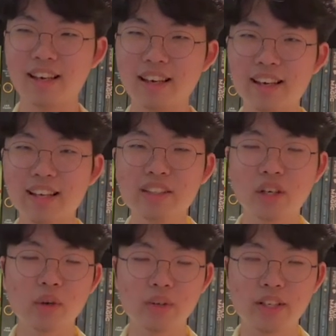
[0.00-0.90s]

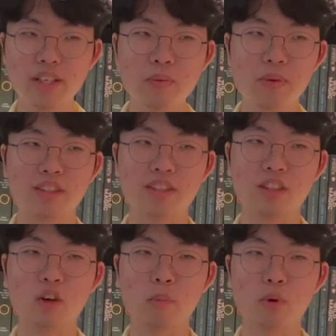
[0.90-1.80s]
incoherent
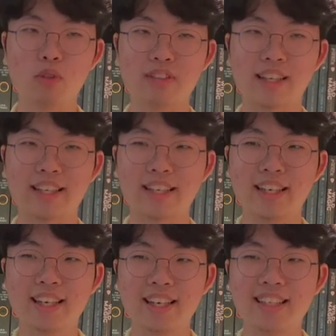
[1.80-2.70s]
almost like
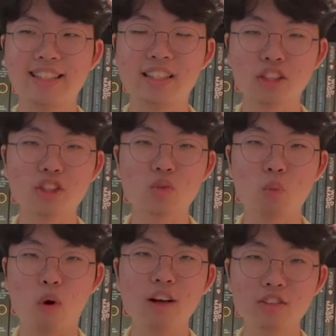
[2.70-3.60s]
he doesn't
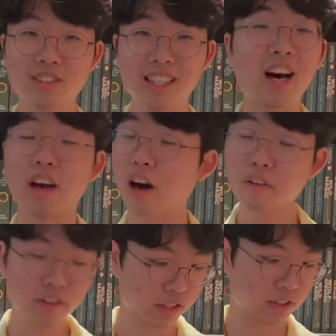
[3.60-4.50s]
want to die,
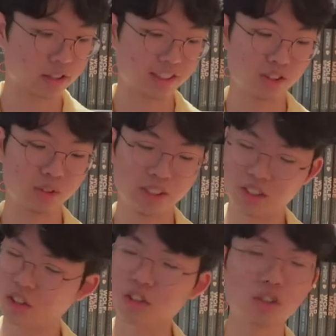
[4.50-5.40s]
obviously, so he
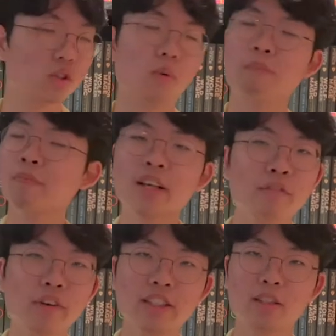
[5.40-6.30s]
starts to
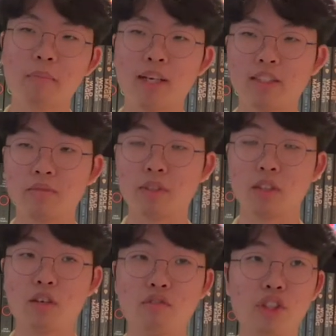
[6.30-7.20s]
victimize
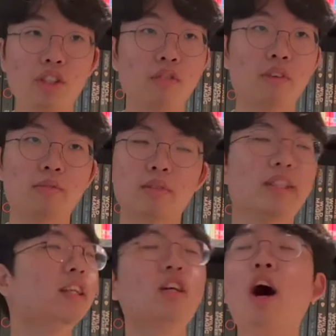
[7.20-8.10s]
himself, justify himself.
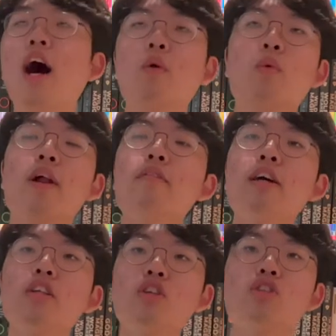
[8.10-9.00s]
Like, God, what have
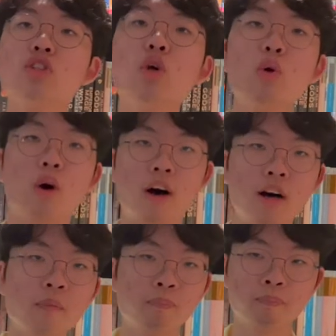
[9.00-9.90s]
I done to you,
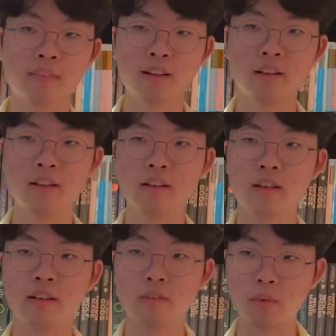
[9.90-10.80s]
huh?
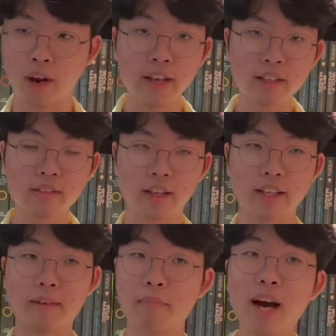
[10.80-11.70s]
Right?
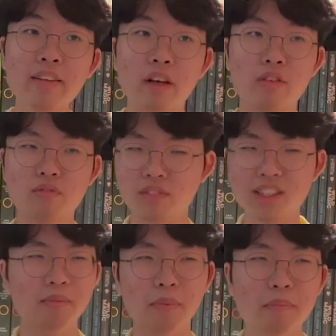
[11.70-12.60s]
Like, my life,
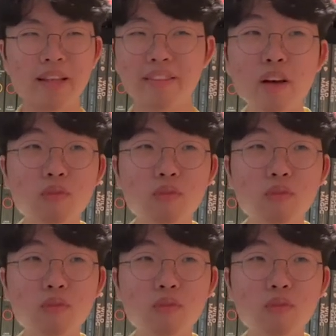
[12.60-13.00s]
eh, but my life